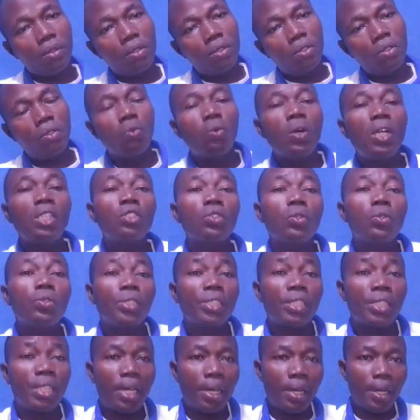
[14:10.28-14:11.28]
you want to
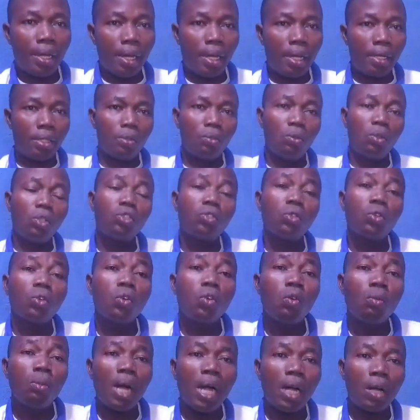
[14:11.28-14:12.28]
retire, you want to
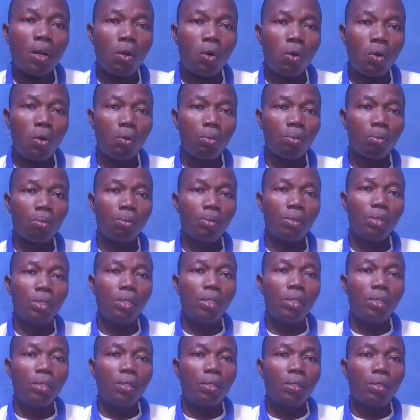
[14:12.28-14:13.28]
go back home.
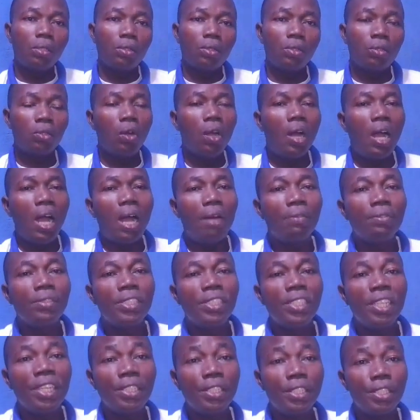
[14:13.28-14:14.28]
You don't have
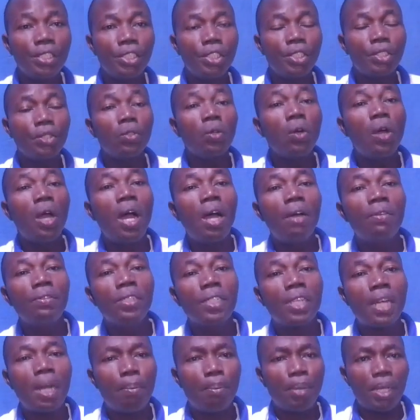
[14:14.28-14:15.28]
the energy, you don't have the
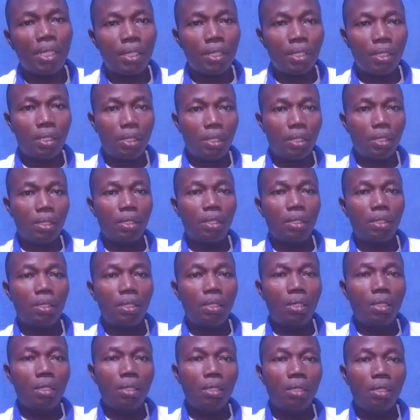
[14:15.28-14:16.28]
capacity,
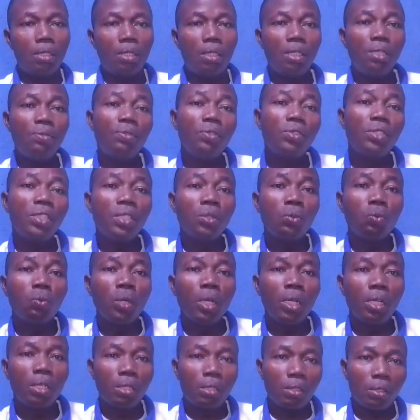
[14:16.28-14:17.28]
even the
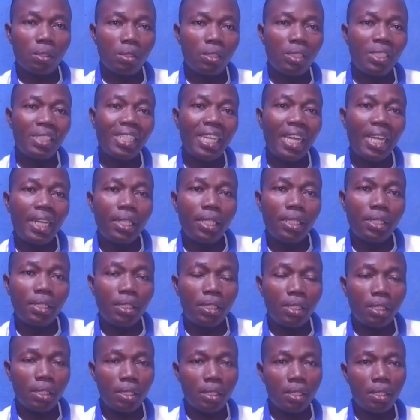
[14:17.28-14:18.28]
will, the
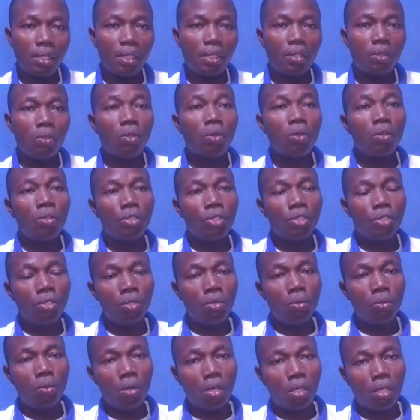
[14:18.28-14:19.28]
energy to continue
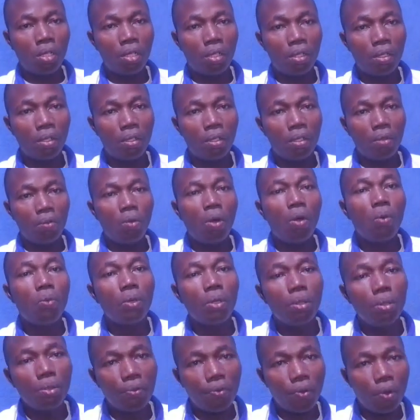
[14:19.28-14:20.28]
working. What will
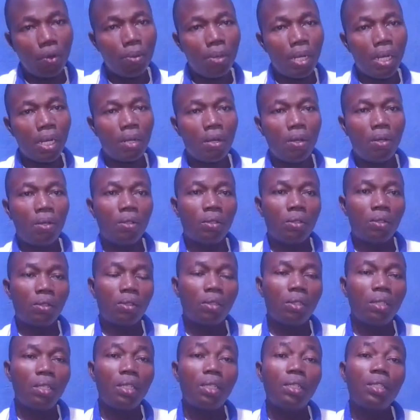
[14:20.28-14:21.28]
you fall back on?
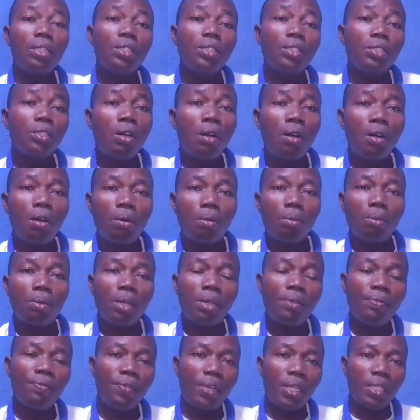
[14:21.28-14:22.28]
It's your
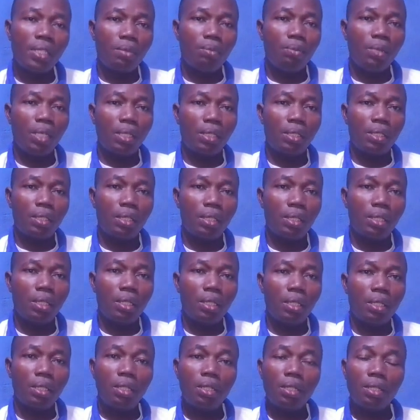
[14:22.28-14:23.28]
investment.
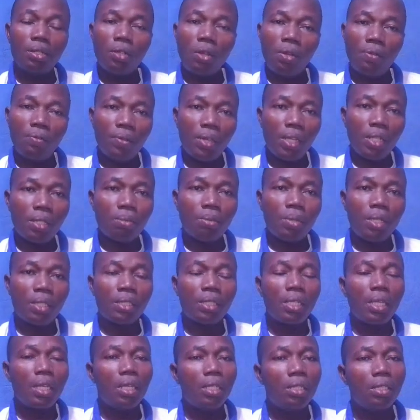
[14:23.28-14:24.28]
It's your
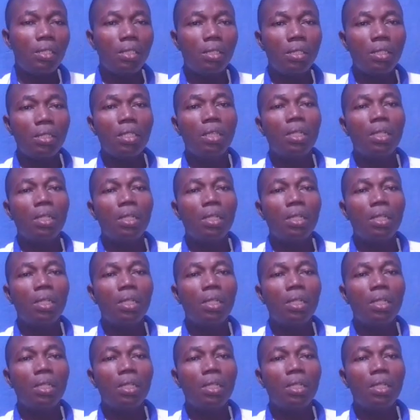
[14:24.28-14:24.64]
investment, and